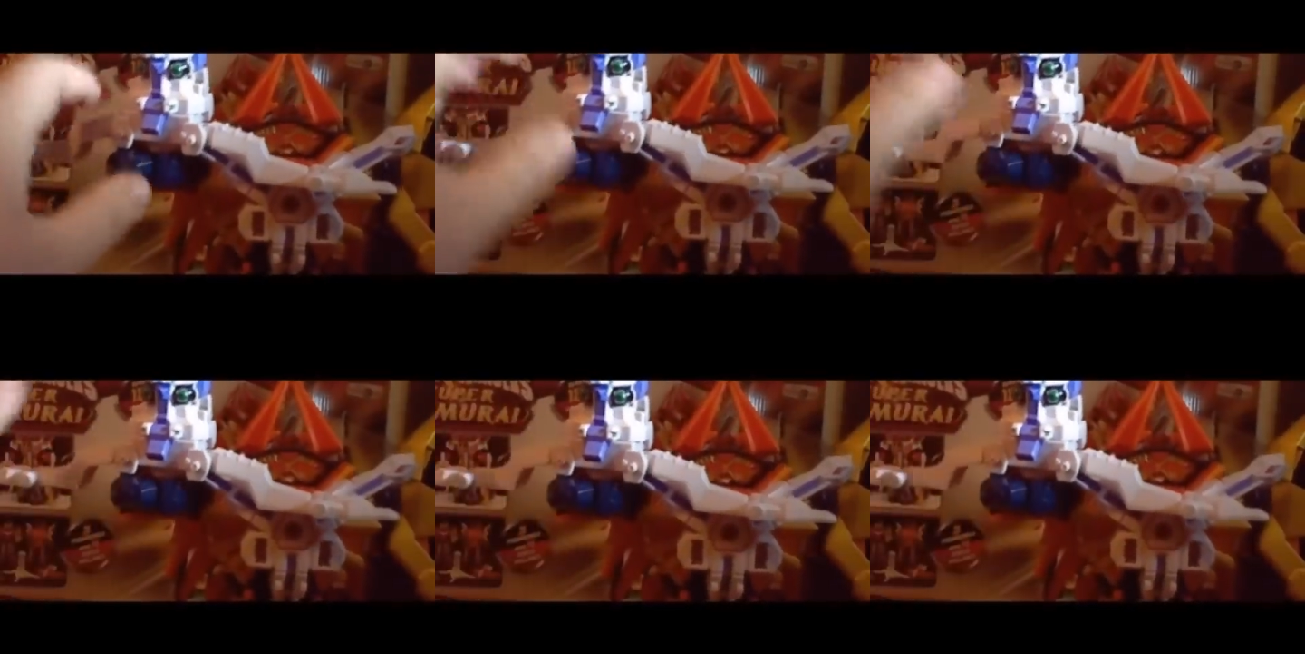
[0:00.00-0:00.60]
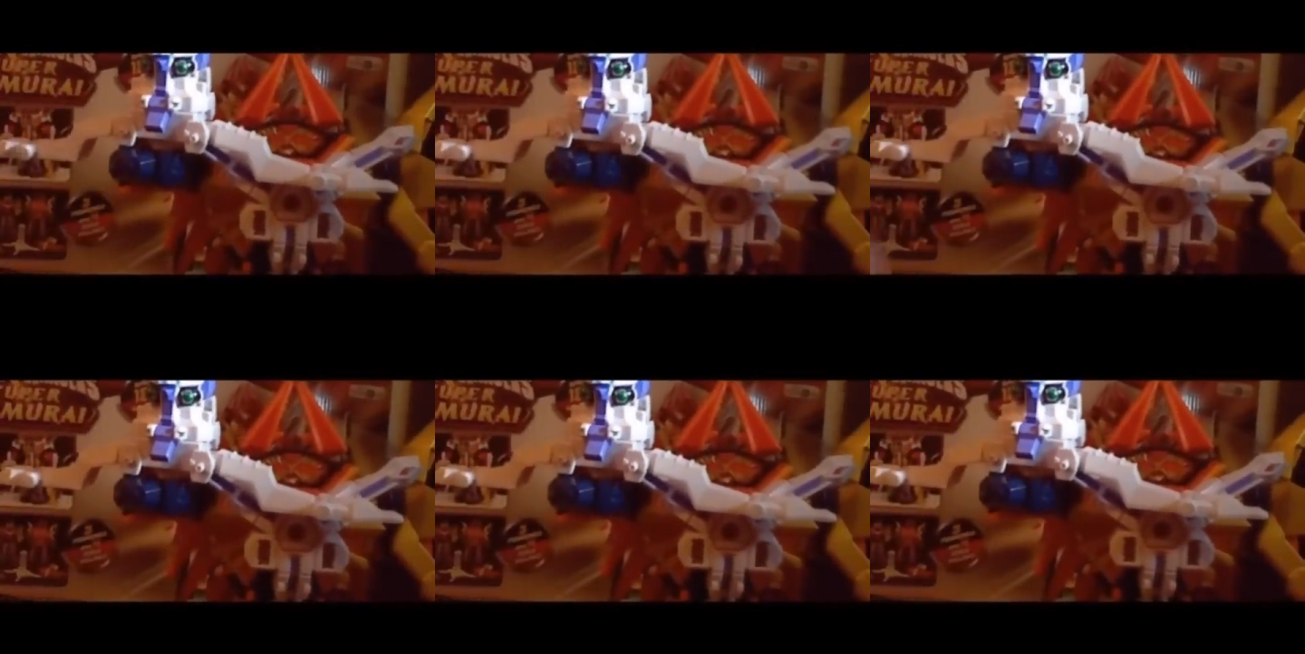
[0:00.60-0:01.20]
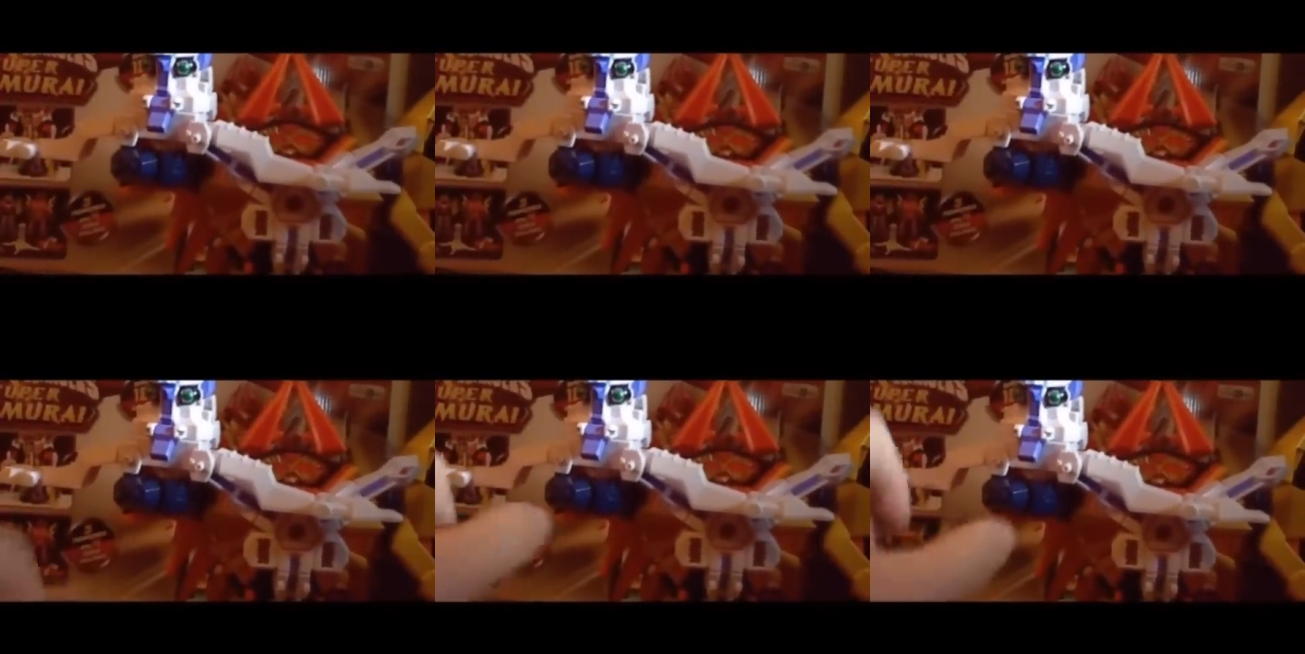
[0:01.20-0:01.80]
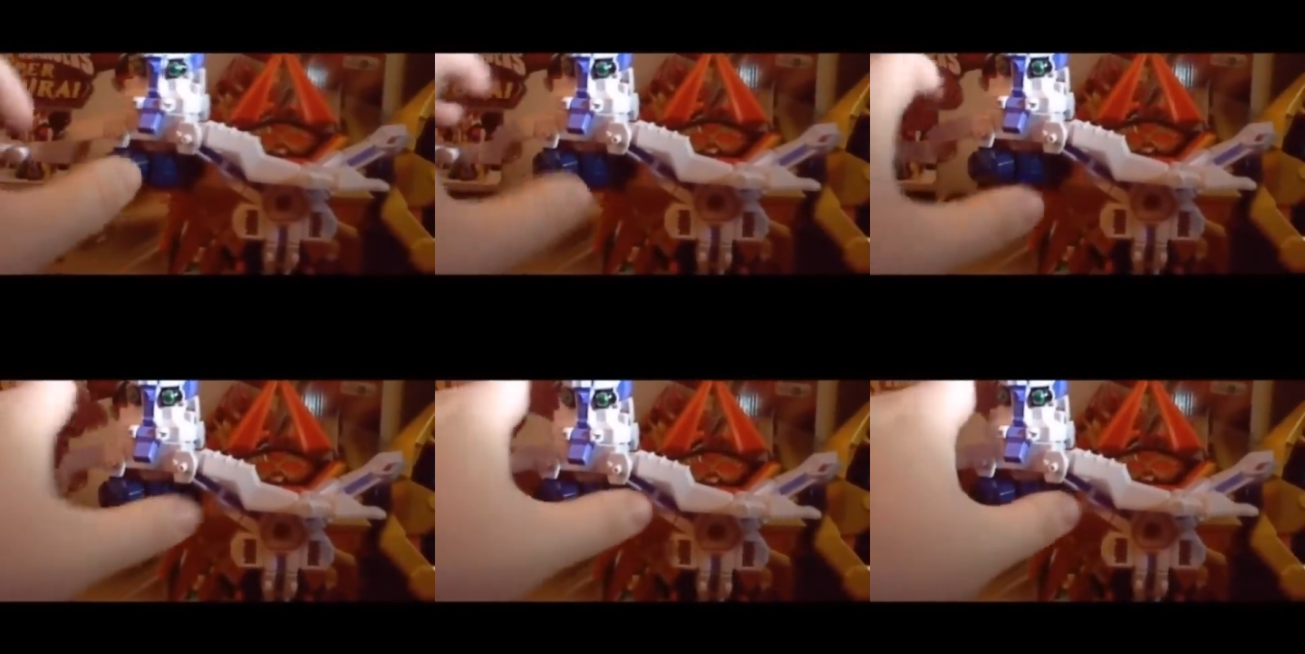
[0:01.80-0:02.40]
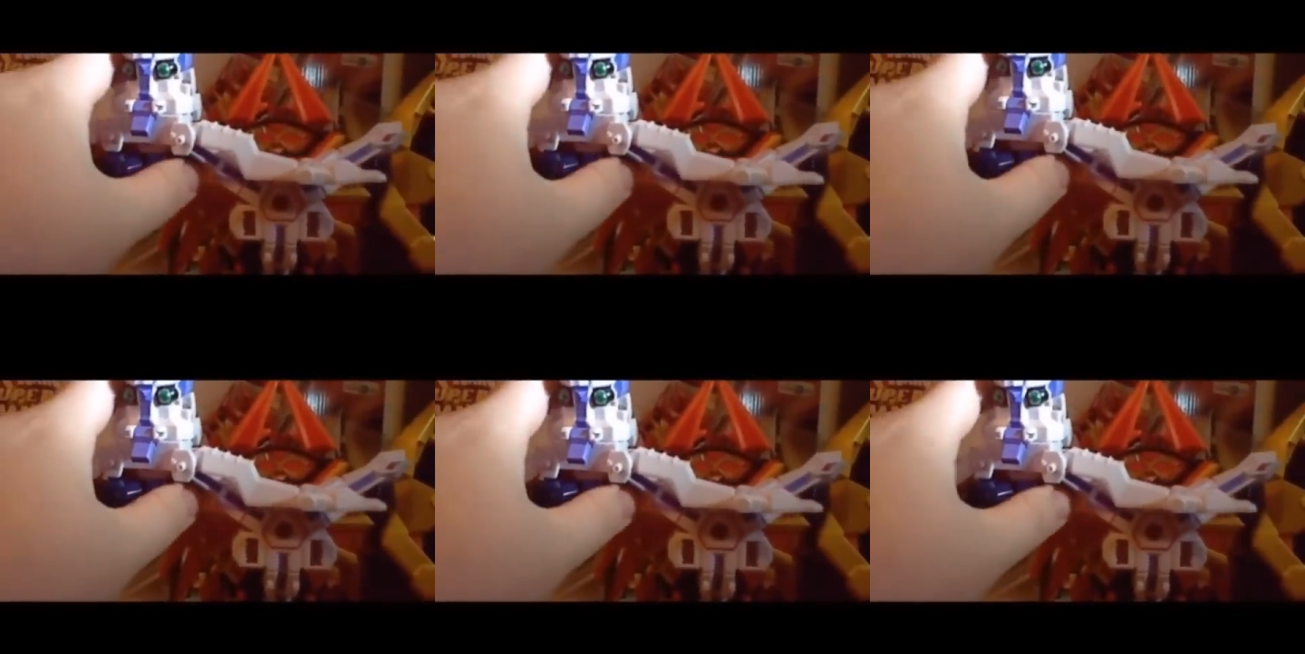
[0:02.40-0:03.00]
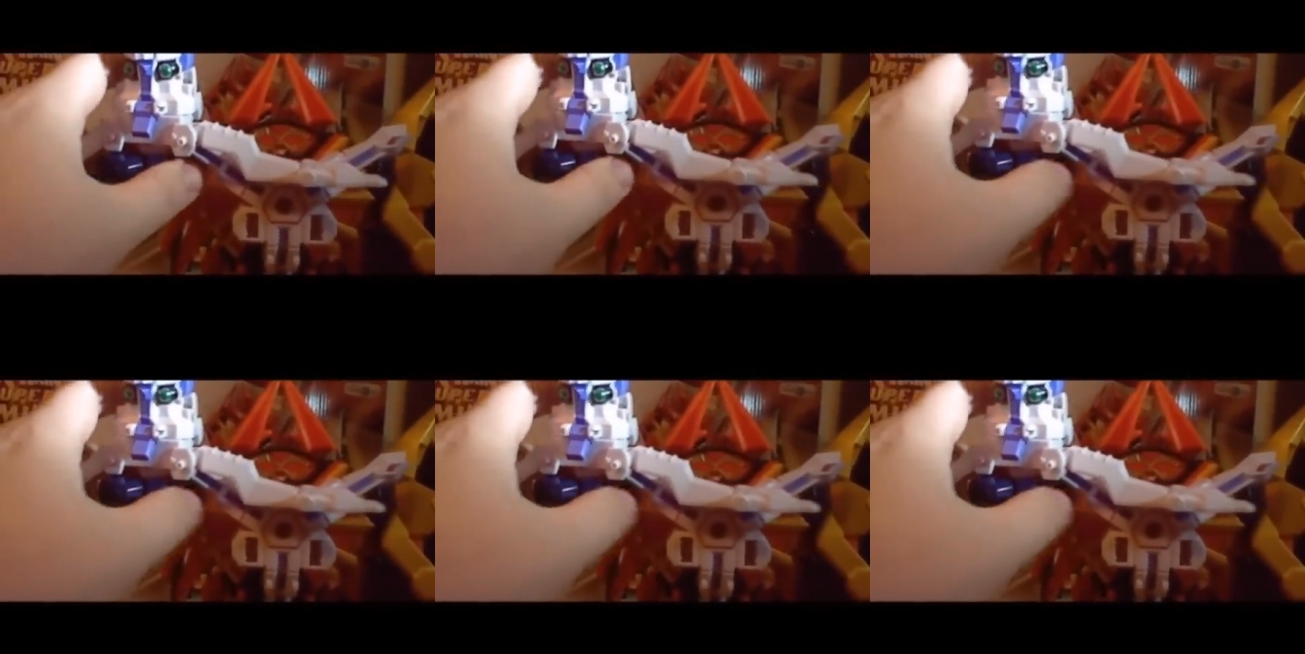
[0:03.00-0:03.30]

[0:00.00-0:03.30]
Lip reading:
[unreadable: no face in view]